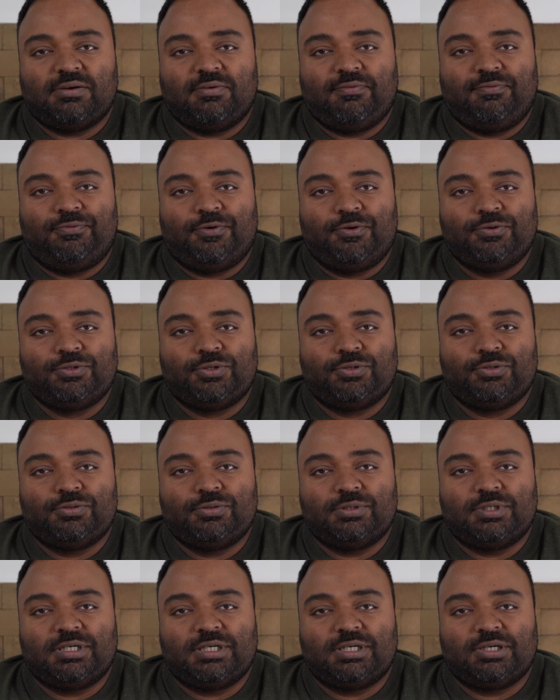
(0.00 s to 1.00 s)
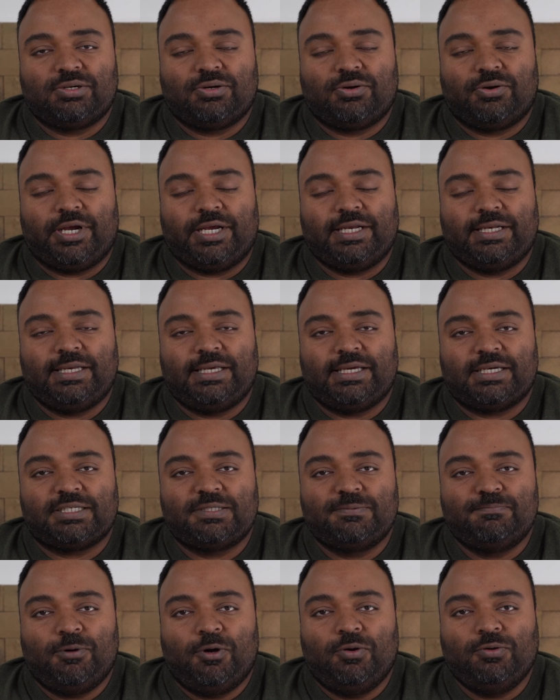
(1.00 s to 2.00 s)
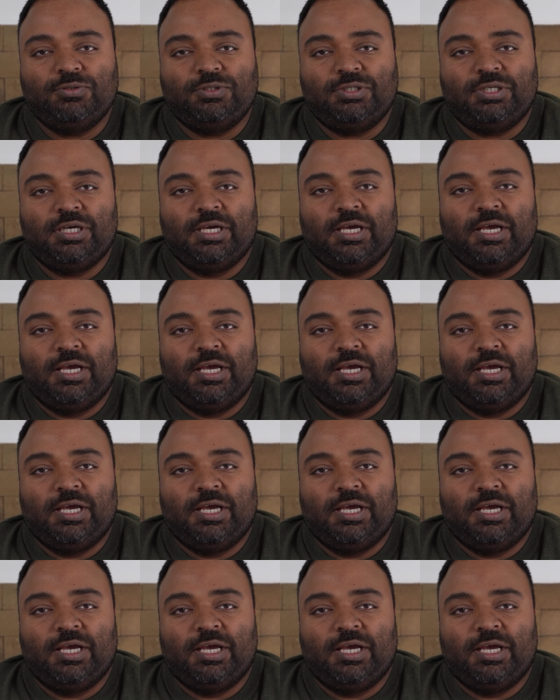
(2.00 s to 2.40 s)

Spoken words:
photo correctly exposed,